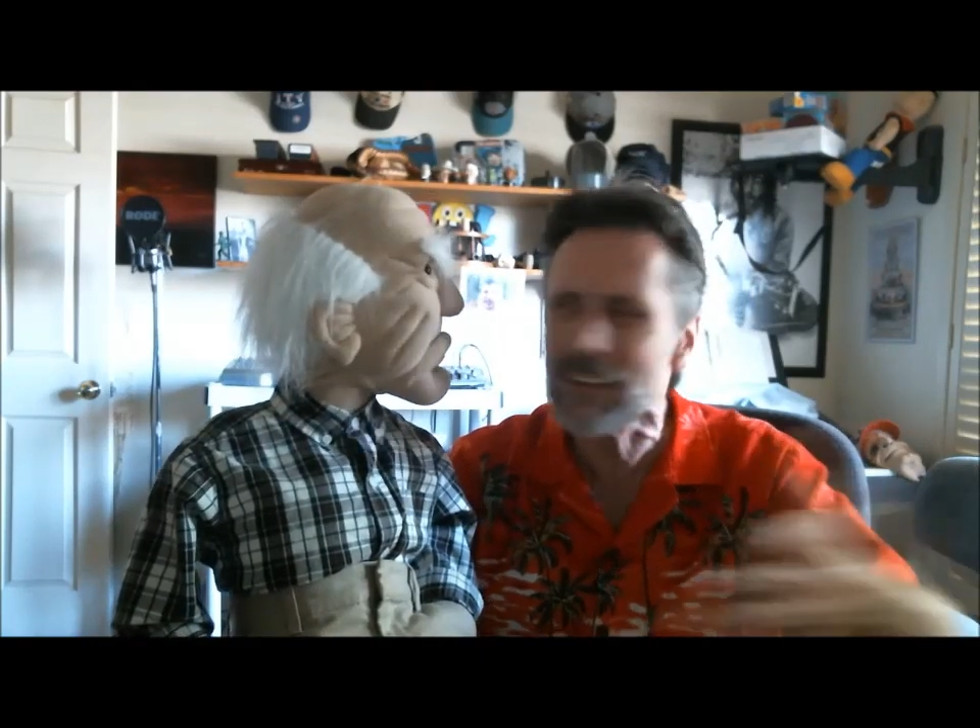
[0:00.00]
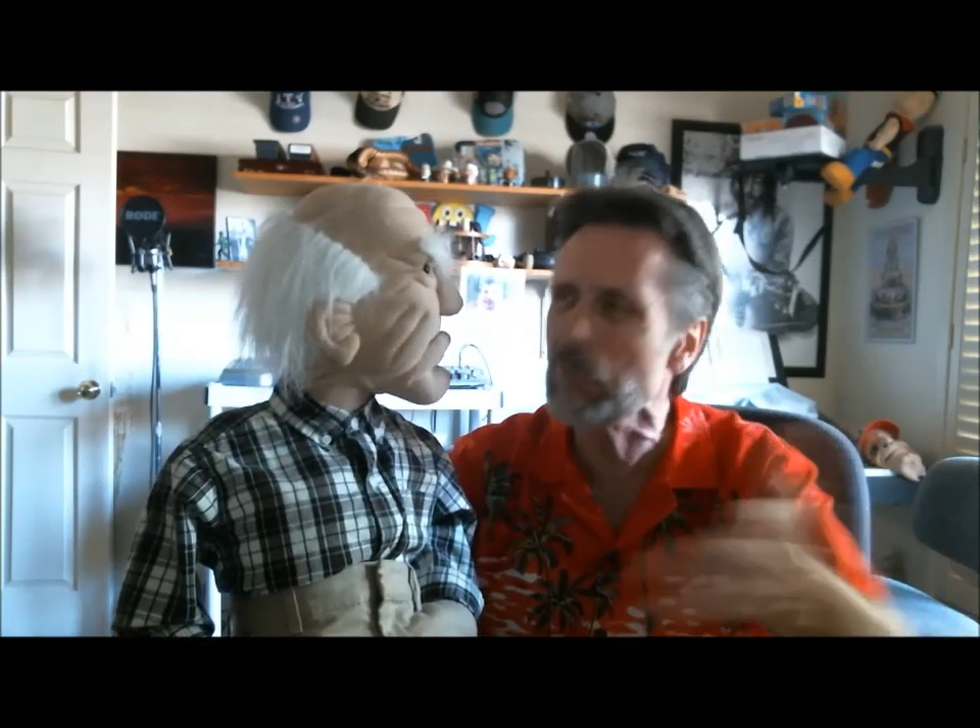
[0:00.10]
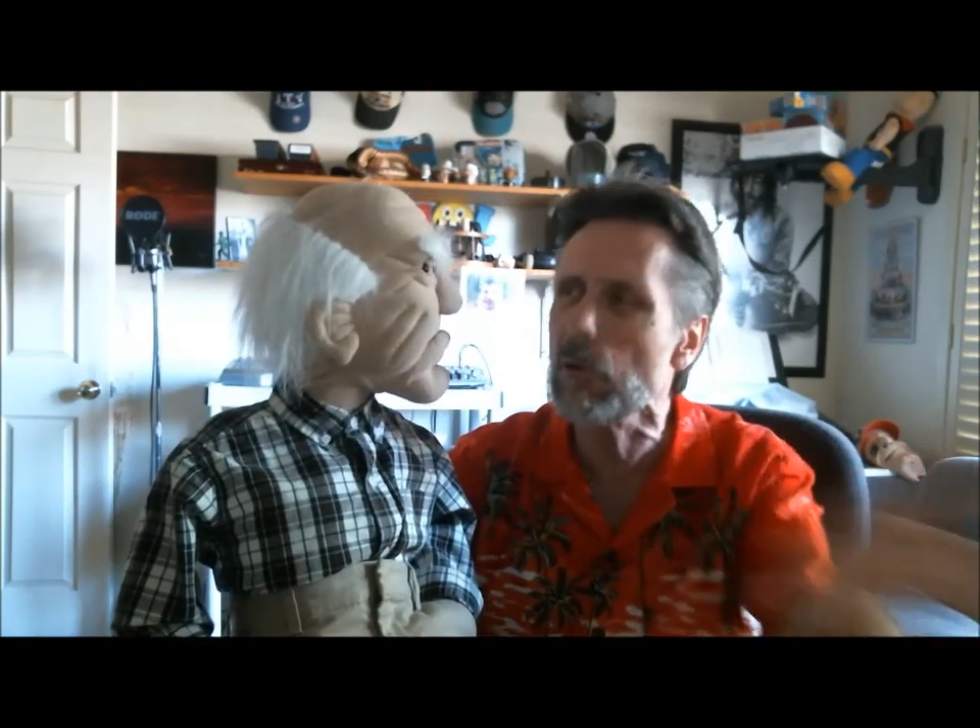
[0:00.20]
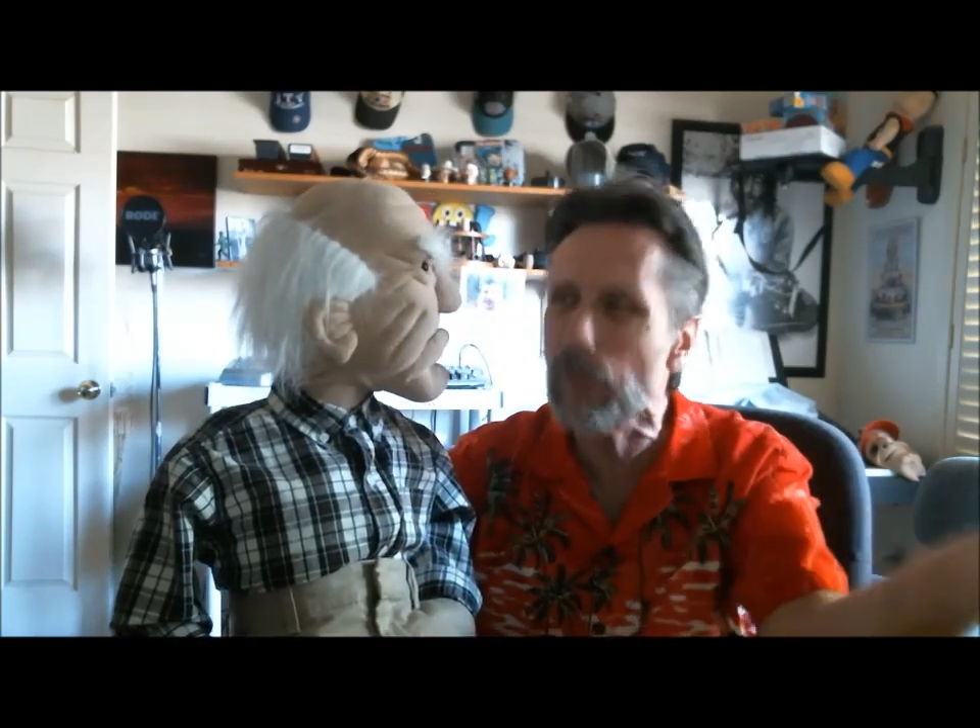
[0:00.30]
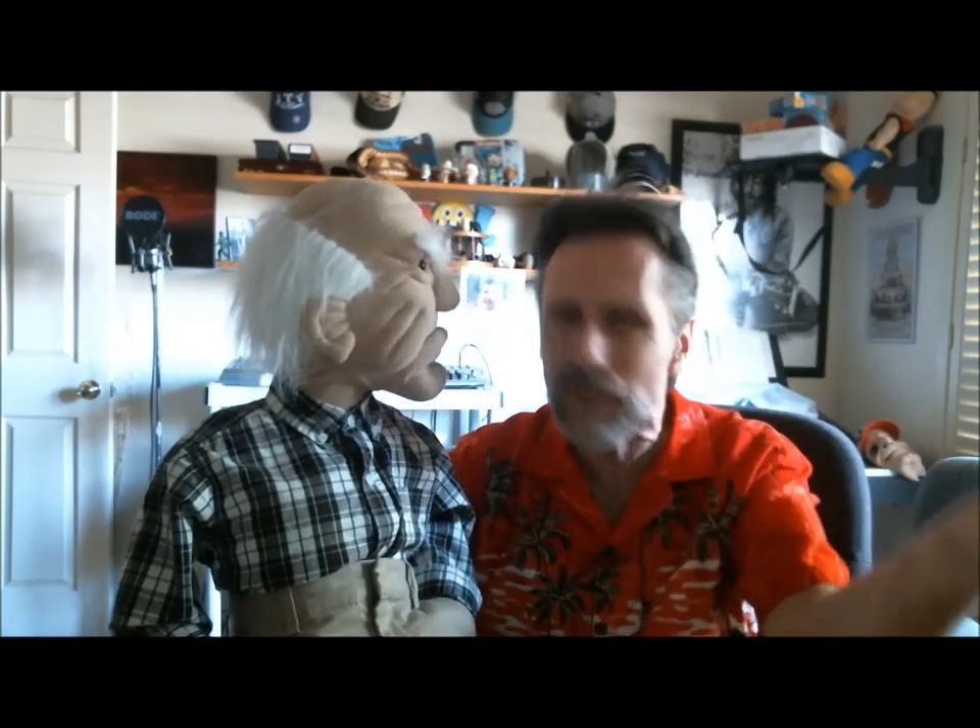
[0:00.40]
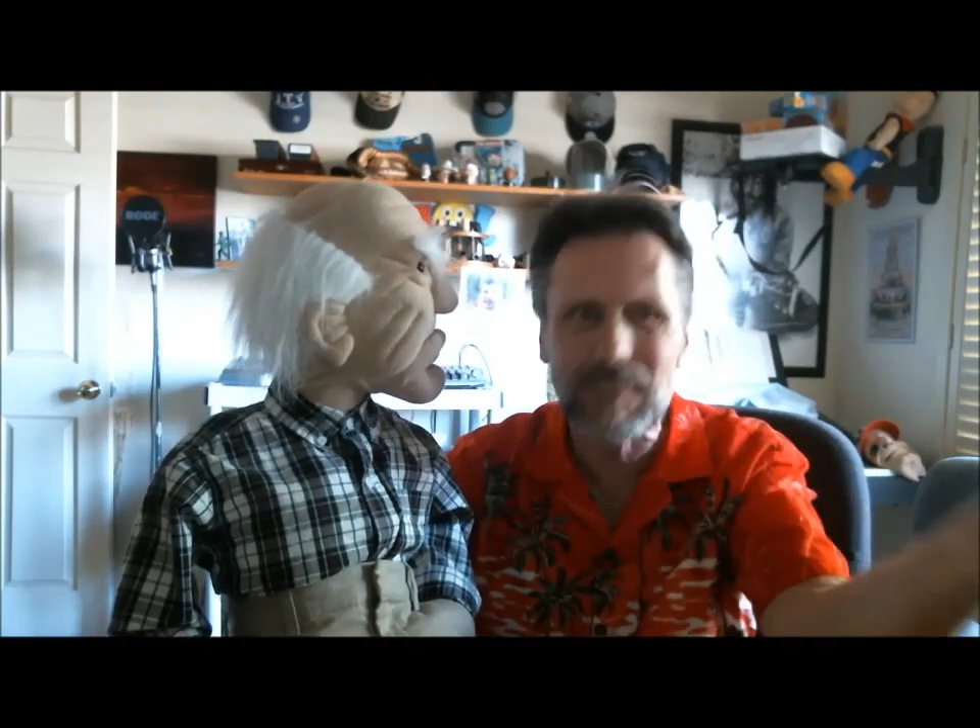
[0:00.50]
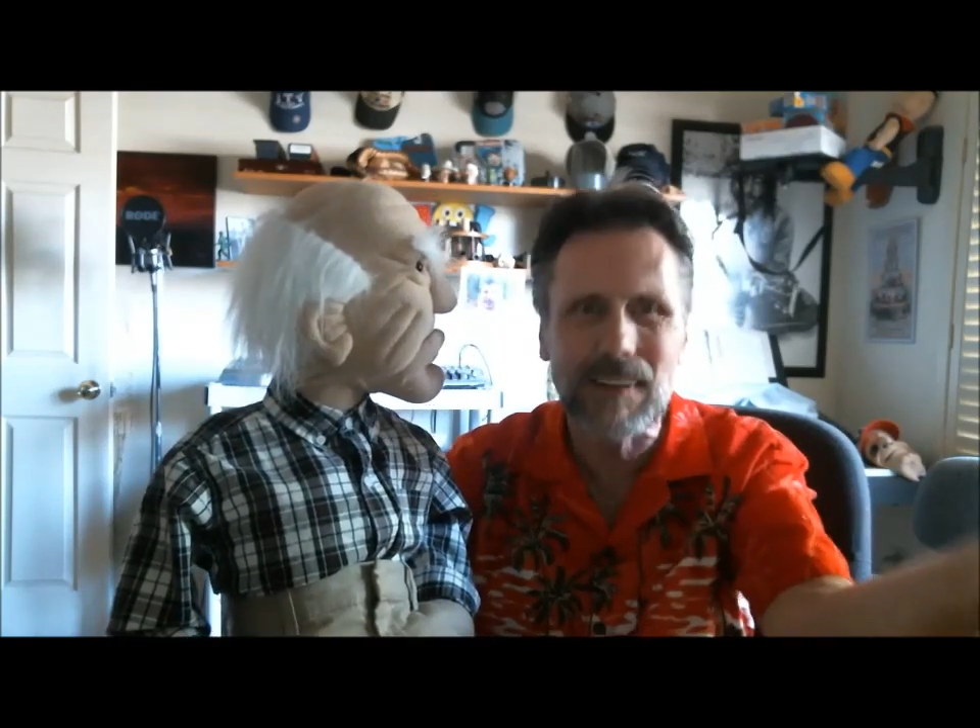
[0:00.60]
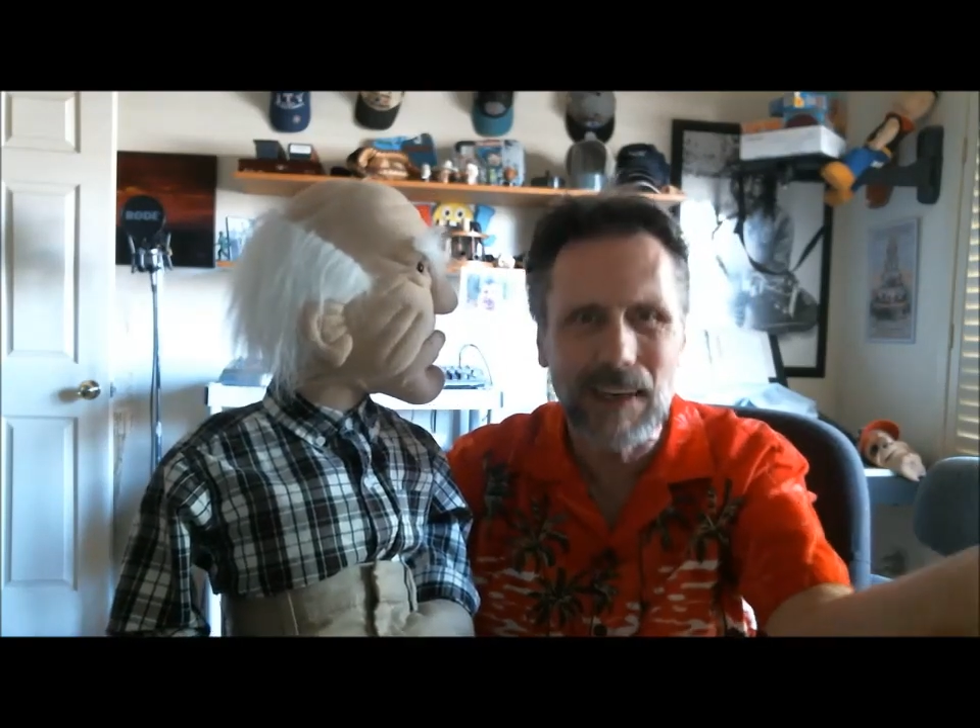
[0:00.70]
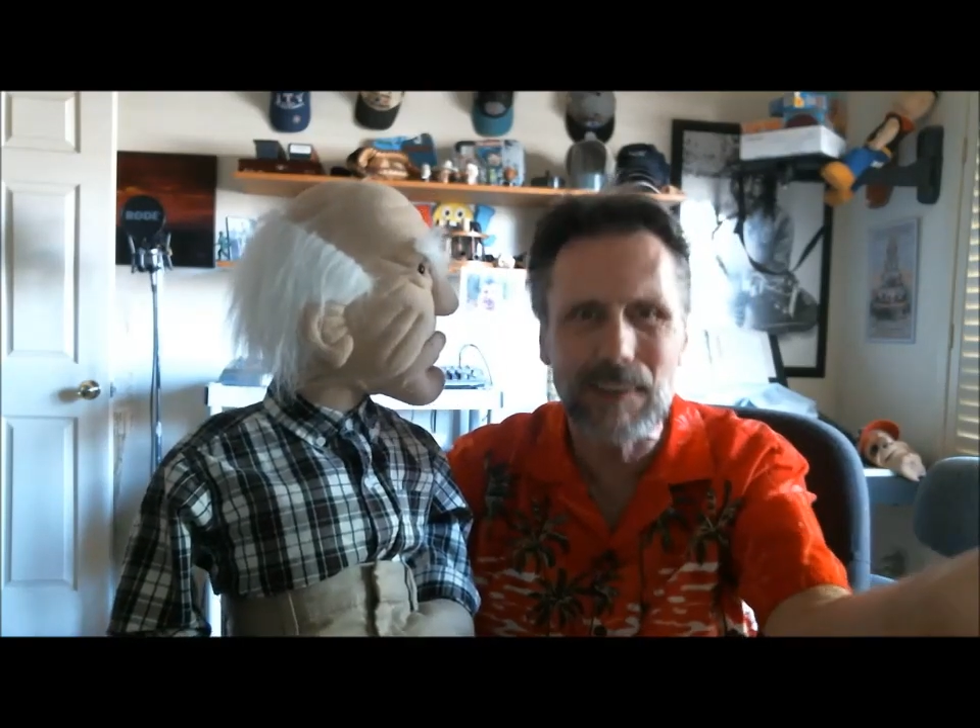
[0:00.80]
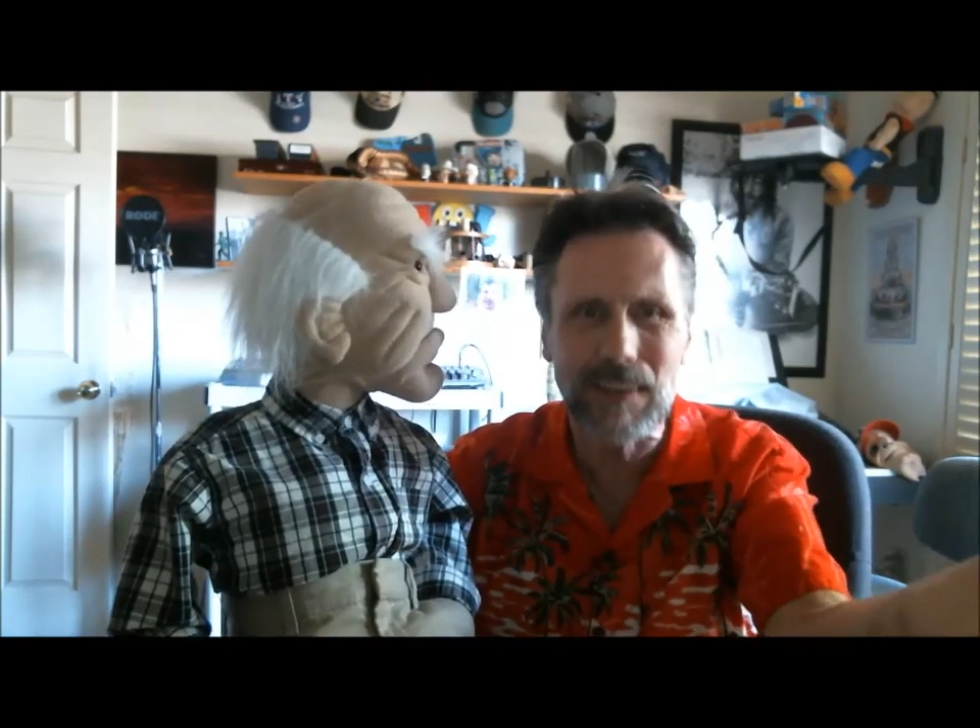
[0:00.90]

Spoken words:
both these guys.